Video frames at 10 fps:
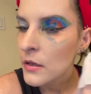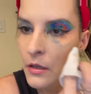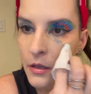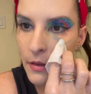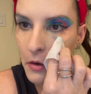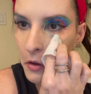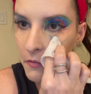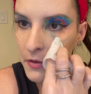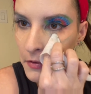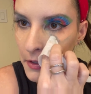And
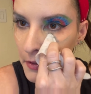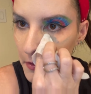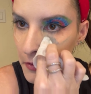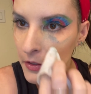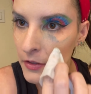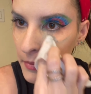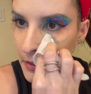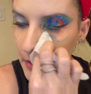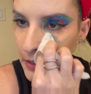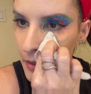obviously this needs to be
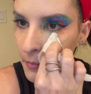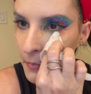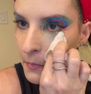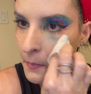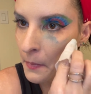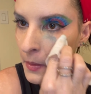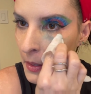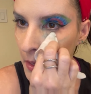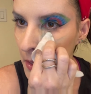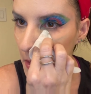cleaned up.
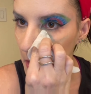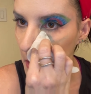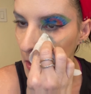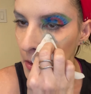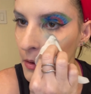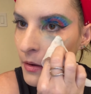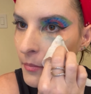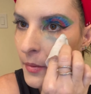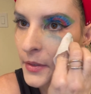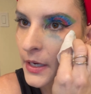I'm
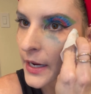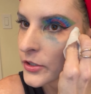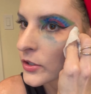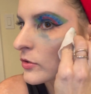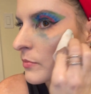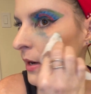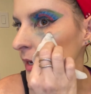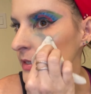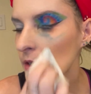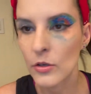probably gonna actually use
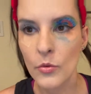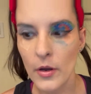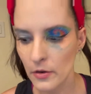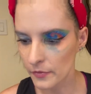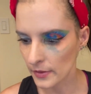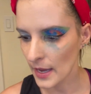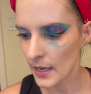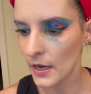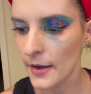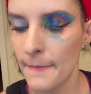micellar water for
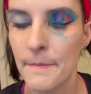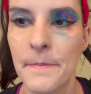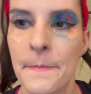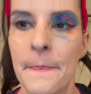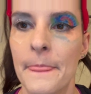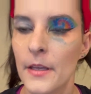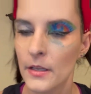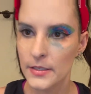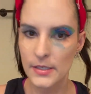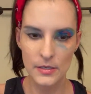that.
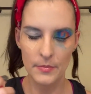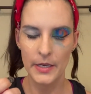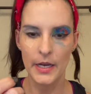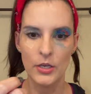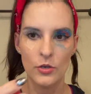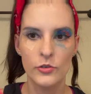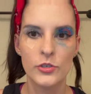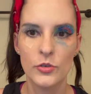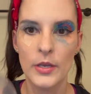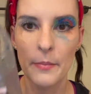This is something I use
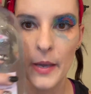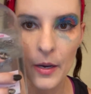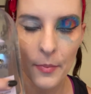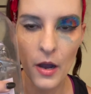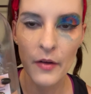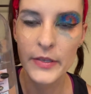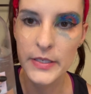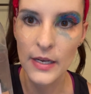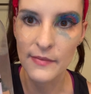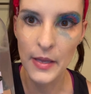to get makeup off
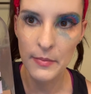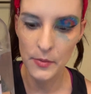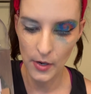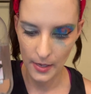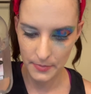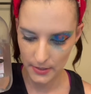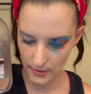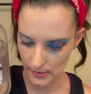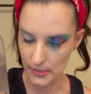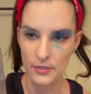instead of baby wipes.
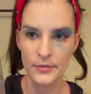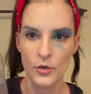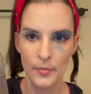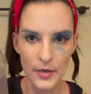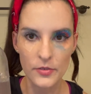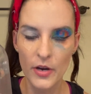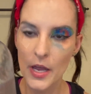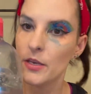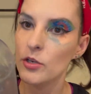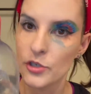This is your best
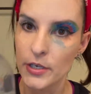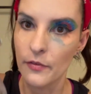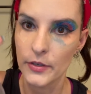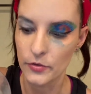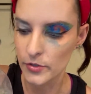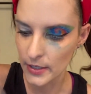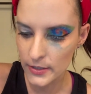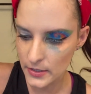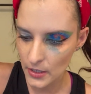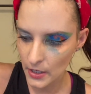friend. You should definitely use
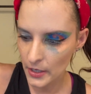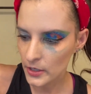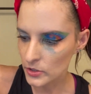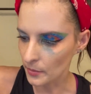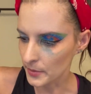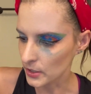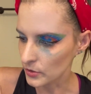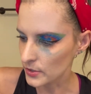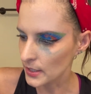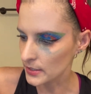this. So I'm gonna
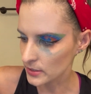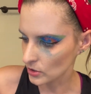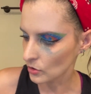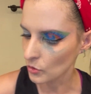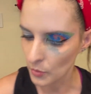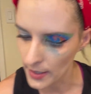use this to